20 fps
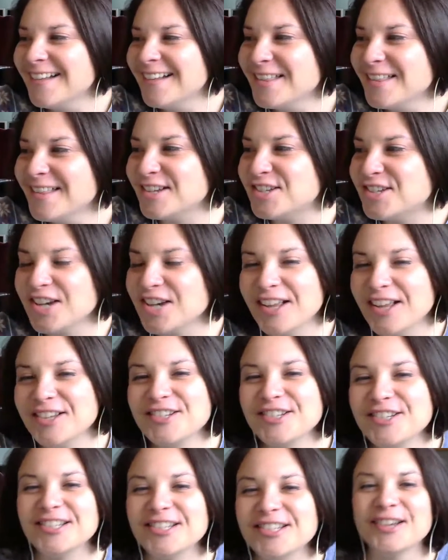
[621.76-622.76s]
the
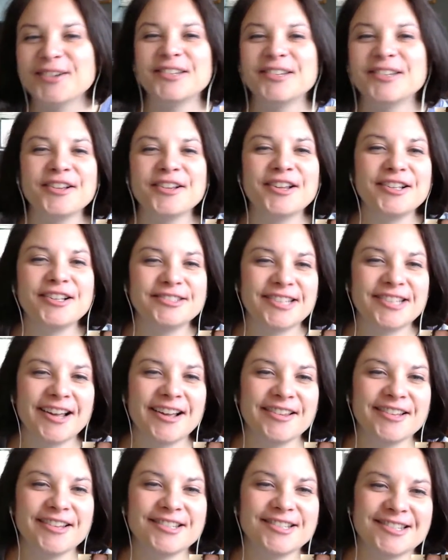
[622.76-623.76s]
challenge is a hill I'll die
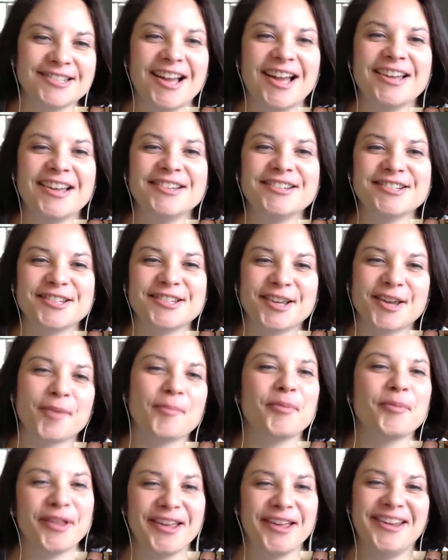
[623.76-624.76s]
on that's not just a
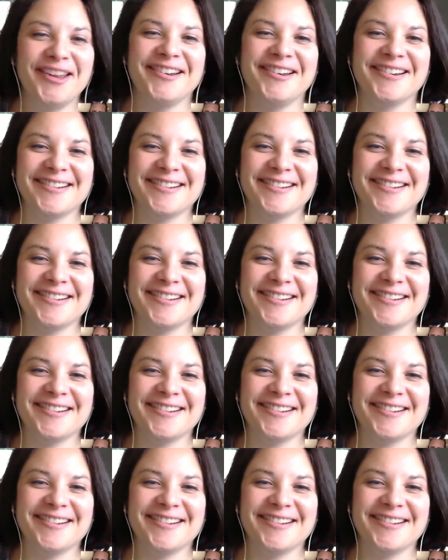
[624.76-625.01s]
complaint.